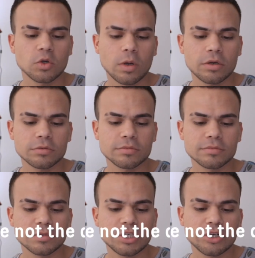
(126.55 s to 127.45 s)
Quote,
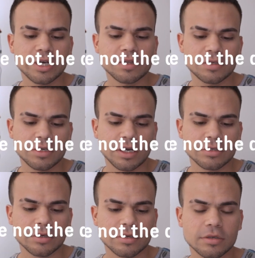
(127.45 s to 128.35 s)
"You're not the
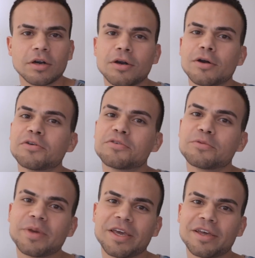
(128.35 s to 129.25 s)
doctor."
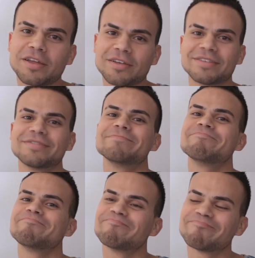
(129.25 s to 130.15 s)
Oh man,
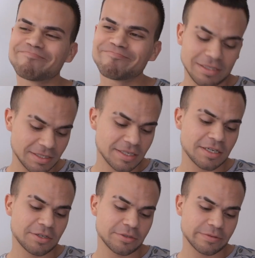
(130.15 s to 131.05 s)
this
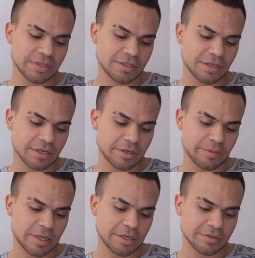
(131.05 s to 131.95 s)
guy knows what he's talking
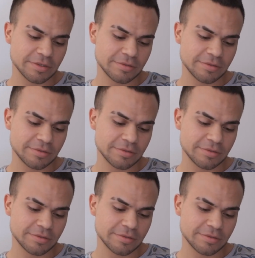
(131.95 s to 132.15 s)
about.